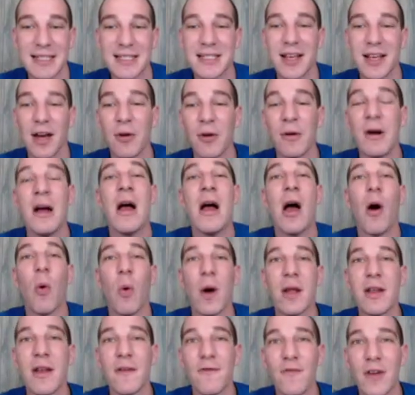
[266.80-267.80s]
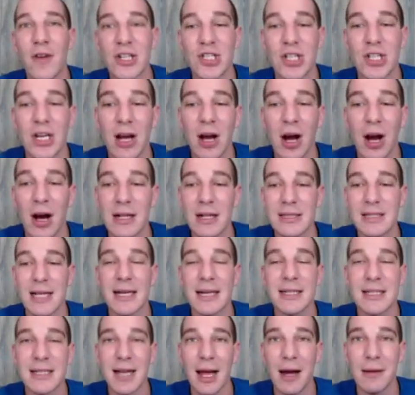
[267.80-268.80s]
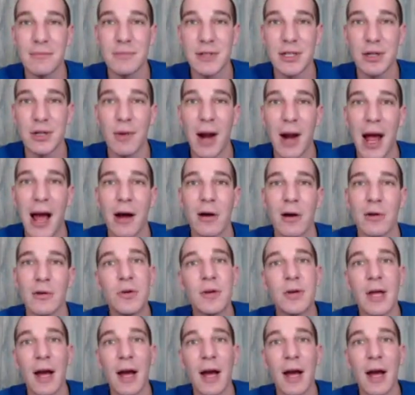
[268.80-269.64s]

So when the fishing contest comes around,